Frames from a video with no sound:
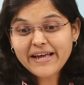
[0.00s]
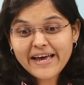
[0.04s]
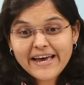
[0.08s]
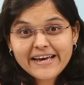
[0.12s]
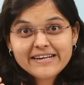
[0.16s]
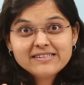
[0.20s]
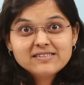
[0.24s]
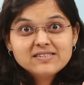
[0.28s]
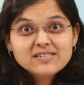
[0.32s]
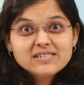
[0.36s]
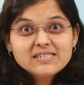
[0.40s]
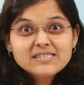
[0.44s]
the
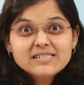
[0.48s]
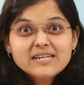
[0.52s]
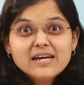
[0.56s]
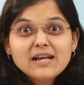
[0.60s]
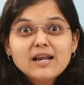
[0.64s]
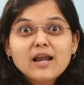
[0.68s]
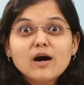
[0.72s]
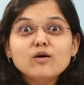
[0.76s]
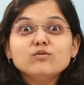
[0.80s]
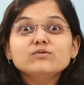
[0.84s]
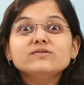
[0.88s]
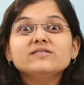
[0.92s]

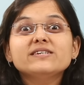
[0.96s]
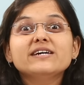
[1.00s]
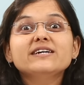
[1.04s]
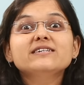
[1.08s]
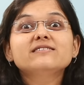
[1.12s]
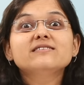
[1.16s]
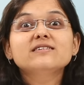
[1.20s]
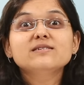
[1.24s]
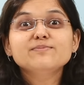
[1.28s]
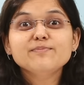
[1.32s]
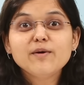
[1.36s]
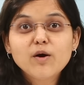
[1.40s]
existing lounge
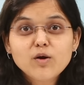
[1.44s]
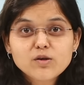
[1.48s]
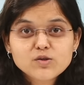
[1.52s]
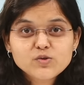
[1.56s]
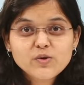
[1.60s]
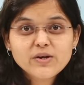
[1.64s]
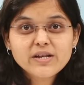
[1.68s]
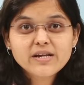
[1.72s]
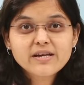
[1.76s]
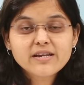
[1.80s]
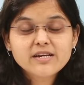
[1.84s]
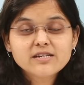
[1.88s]
sizes may
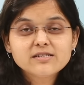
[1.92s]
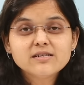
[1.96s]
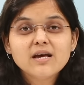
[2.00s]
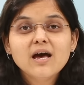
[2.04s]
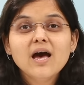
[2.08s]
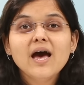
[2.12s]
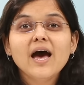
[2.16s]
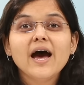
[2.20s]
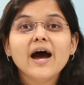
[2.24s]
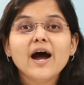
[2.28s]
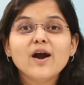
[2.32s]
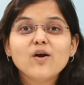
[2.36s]
also increase.
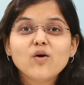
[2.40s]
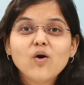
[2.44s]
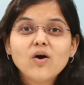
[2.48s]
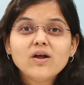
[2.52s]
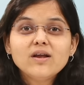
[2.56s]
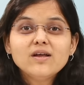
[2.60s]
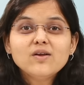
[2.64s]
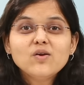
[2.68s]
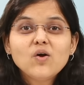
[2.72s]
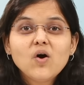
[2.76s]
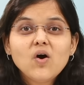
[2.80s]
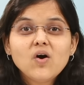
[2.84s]
And
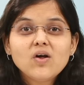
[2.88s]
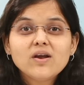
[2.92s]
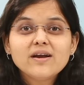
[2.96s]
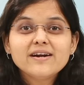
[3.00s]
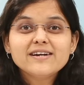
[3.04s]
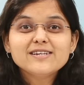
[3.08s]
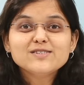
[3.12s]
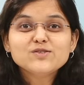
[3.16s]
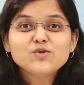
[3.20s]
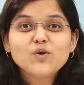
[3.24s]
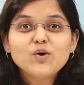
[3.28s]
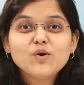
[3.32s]
all in all,
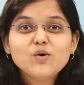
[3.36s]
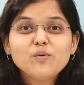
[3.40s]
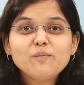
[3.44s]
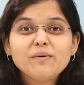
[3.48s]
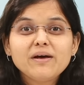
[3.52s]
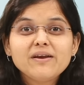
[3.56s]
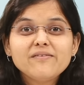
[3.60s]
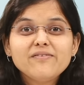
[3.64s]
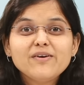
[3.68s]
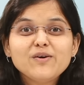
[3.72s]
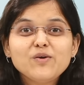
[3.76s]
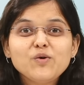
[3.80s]
it is going to
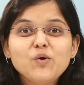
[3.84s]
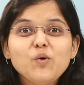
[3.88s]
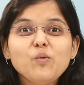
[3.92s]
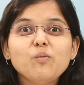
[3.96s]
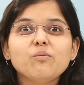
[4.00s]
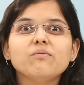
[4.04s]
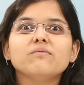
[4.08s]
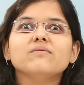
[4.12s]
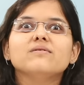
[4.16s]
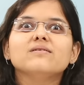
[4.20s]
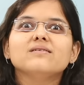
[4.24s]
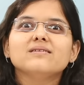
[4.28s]
benefit
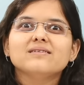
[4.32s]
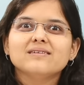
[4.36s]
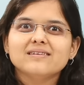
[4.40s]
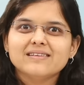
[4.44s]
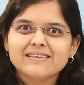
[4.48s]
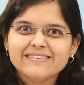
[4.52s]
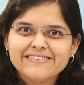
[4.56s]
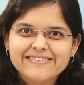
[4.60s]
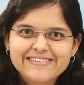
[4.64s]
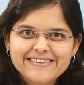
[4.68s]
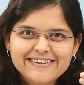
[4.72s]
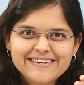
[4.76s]
whom?
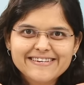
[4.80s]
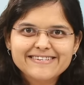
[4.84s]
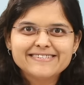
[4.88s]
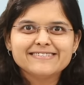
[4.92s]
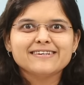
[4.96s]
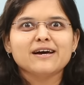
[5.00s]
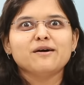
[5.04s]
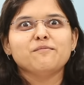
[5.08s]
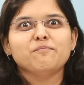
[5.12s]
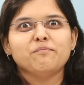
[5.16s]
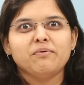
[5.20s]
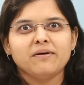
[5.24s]
This
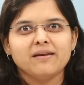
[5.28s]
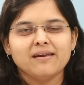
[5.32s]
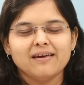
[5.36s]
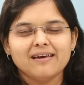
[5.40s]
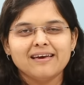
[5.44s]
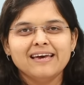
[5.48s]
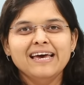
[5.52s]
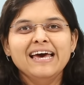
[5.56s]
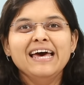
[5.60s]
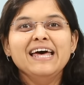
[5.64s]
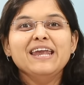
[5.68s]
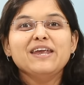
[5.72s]

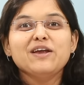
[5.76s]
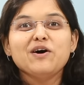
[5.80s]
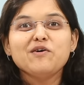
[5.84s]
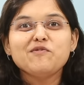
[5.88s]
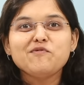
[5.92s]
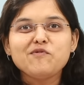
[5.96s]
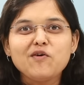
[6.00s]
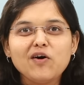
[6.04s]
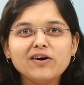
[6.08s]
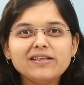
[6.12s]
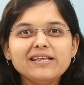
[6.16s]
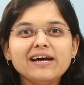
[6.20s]
company. Now
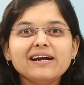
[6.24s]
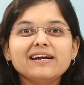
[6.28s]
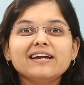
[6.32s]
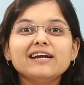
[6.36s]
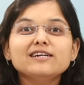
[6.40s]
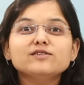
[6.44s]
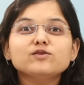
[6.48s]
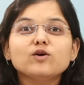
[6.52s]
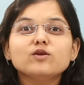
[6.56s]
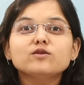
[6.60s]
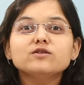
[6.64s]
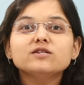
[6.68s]
for that,
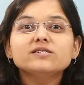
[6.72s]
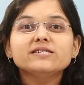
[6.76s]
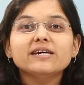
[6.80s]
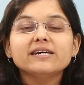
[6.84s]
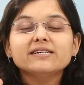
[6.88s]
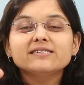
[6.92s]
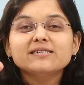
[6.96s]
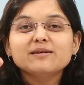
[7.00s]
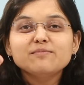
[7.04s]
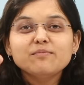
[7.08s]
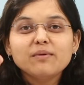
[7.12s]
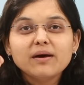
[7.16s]
let's also
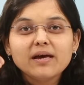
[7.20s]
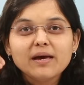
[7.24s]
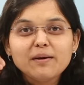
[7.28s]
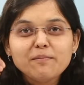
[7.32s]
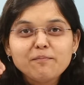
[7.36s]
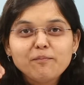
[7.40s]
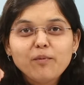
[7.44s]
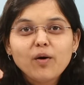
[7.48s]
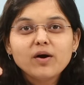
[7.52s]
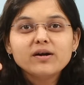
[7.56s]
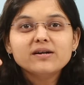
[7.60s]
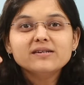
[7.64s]
check some
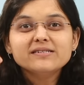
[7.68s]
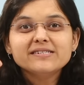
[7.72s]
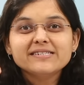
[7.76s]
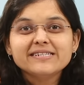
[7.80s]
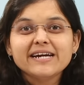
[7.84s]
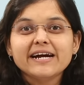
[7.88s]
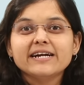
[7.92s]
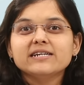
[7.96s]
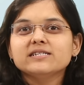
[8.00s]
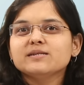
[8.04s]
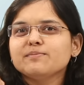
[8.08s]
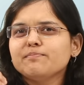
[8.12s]
important
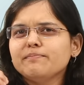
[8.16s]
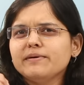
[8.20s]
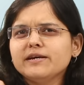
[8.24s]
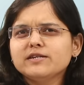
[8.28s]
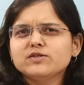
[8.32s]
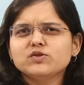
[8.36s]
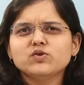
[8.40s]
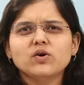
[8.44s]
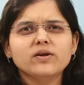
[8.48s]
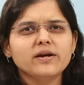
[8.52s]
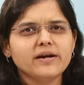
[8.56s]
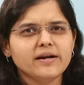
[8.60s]
stats
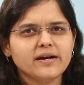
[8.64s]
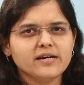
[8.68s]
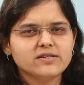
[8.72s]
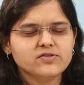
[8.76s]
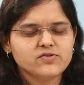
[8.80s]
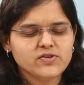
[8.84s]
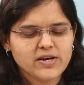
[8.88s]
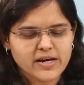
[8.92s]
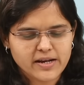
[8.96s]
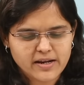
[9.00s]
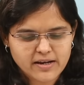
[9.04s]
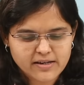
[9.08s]
based on
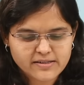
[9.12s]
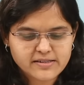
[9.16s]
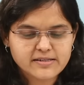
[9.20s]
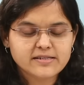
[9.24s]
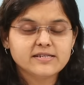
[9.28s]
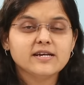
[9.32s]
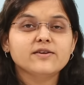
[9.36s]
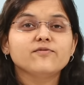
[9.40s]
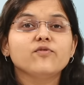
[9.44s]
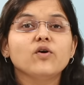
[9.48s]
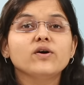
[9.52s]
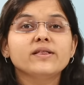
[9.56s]
industry
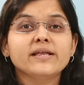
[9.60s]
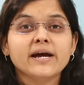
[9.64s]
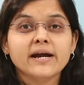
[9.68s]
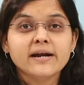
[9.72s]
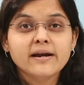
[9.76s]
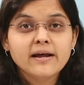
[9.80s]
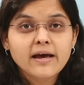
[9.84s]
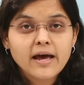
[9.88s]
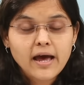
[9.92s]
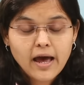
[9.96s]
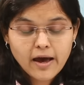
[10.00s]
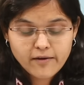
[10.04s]
analysis, and for
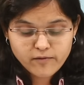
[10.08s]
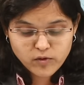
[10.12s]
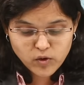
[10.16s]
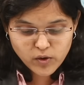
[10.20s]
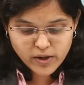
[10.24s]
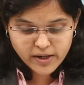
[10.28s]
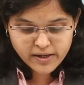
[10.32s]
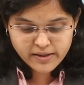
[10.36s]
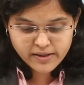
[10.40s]
that have a look